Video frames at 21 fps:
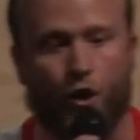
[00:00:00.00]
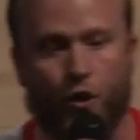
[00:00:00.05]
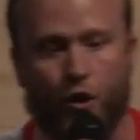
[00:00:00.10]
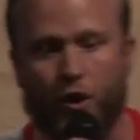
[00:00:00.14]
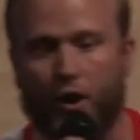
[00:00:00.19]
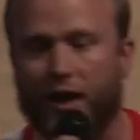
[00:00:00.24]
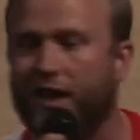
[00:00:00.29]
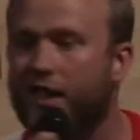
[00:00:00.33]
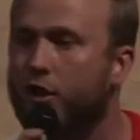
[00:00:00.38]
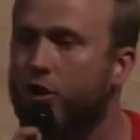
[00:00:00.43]
You
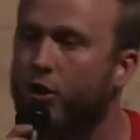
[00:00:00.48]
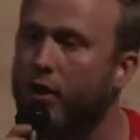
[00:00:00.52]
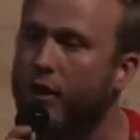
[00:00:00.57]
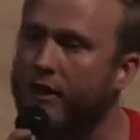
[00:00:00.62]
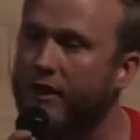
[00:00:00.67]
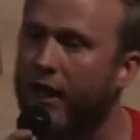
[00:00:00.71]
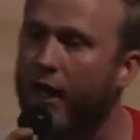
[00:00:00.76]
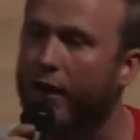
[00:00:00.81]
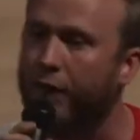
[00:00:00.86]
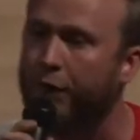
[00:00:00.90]
need to
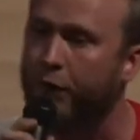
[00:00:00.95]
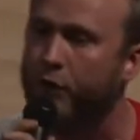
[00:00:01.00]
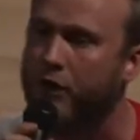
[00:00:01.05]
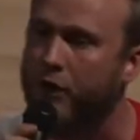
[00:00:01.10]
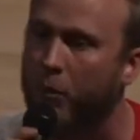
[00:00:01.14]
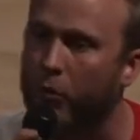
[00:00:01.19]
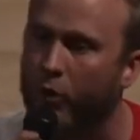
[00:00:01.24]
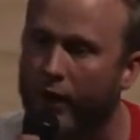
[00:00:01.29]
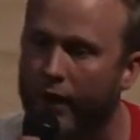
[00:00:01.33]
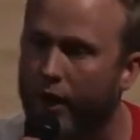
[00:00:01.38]
trust God for
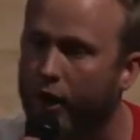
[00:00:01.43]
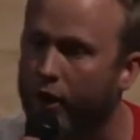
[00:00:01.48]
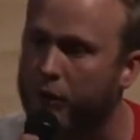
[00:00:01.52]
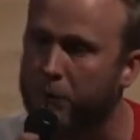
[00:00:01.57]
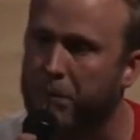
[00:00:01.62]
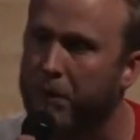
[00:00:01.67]
someone else.